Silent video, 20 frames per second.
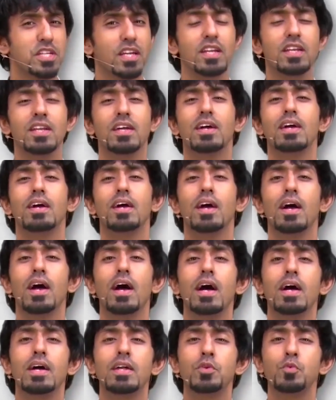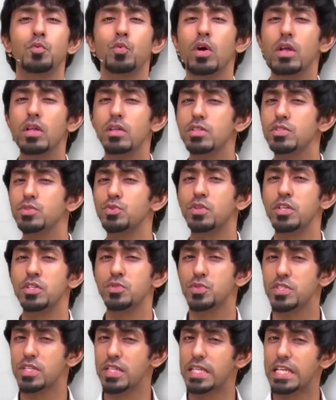outside and one of the
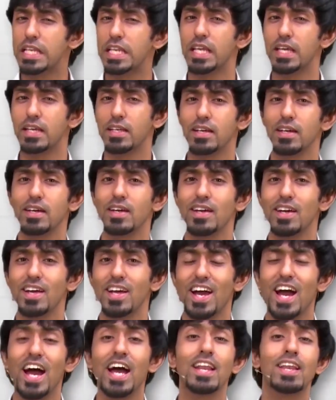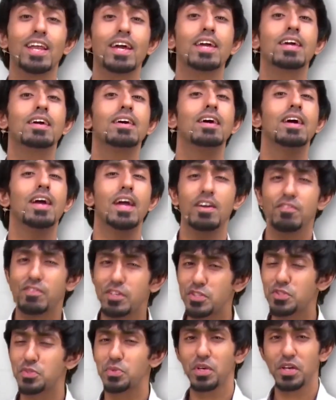students was a little late. And like
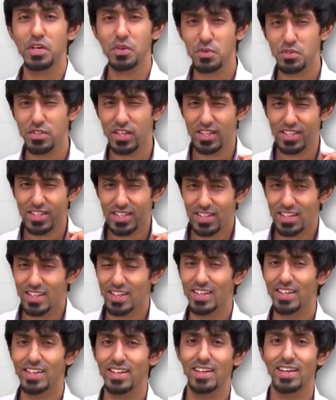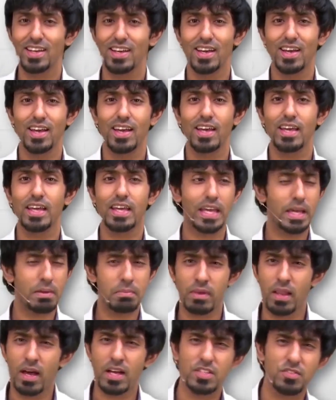every student who is a little late, he
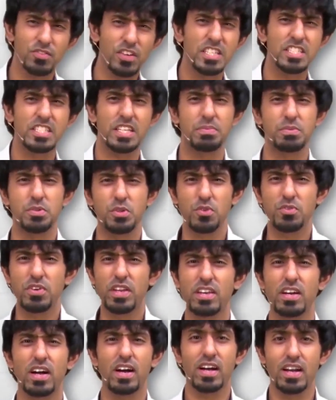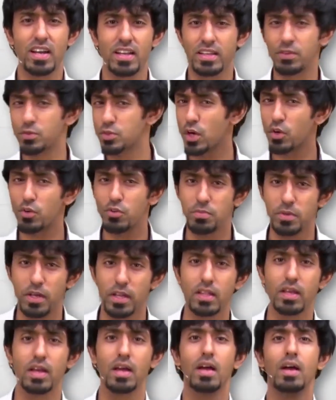came last 5 steps, you know, very hard, and he was out of
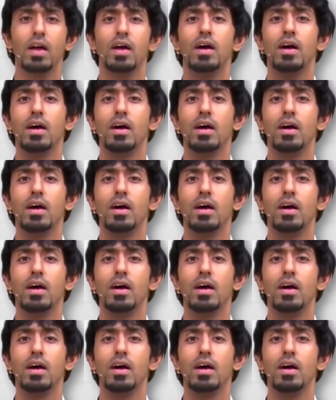breath.